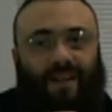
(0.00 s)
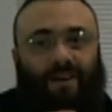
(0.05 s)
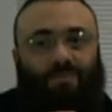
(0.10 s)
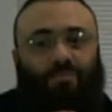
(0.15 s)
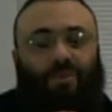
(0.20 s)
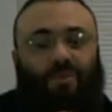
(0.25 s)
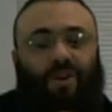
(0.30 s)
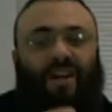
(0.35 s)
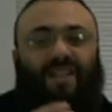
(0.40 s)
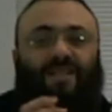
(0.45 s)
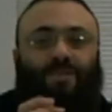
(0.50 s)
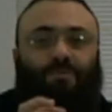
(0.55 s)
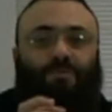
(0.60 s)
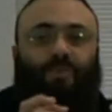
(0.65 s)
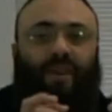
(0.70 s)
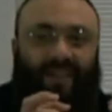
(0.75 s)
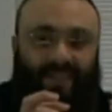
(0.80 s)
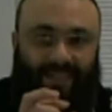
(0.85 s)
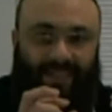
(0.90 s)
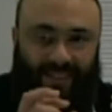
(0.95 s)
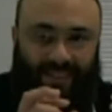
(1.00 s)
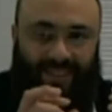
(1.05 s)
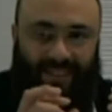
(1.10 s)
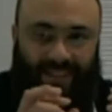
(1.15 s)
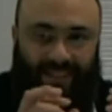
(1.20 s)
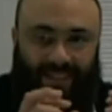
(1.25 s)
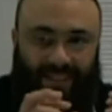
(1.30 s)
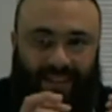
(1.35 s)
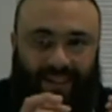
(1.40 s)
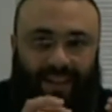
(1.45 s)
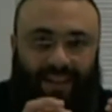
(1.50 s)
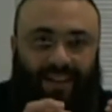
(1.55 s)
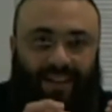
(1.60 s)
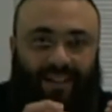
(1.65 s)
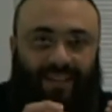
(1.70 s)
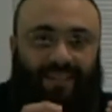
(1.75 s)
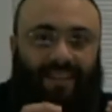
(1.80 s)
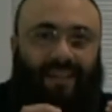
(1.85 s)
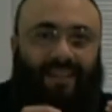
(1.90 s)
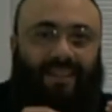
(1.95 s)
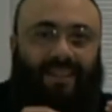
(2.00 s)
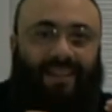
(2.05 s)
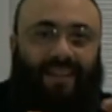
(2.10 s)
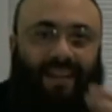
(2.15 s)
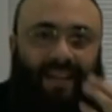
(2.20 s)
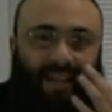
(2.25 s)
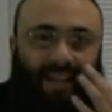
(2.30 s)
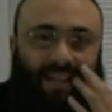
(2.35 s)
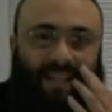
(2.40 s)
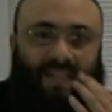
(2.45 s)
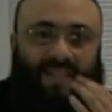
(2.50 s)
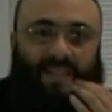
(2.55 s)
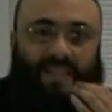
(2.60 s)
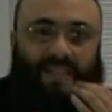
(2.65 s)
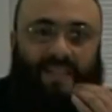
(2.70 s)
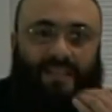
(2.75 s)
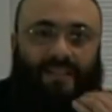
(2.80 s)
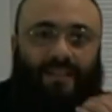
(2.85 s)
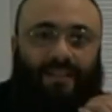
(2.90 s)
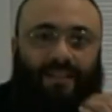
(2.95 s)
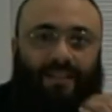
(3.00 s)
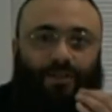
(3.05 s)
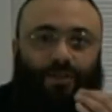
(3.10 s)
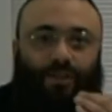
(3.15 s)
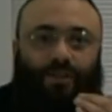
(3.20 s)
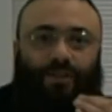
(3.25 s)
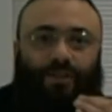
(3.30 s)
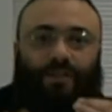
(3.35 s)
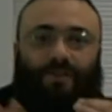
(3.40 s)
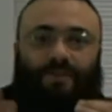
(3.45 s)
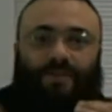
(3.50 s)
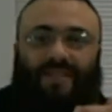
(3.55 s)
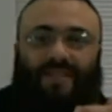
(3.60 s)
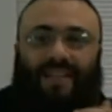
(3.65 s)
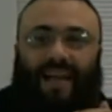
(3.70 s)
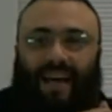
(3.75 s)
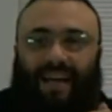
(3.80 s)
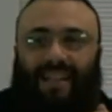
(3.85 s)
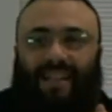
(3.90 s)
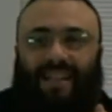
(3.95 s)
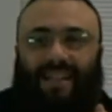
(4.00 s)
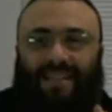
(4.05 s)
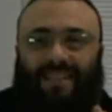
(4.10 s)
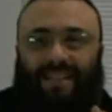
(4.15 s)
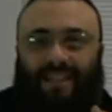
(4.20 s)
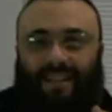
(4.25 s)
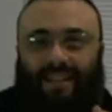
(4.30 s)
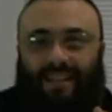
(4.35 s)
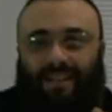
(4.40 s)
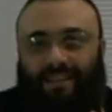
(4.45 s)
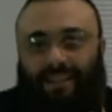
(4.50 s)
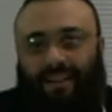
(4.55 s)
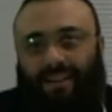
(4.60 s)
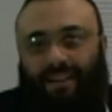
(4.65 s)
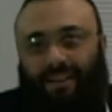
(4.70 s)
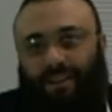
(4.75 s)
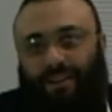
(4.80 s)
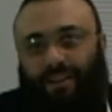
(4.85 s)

prosperity that is sort of silencing the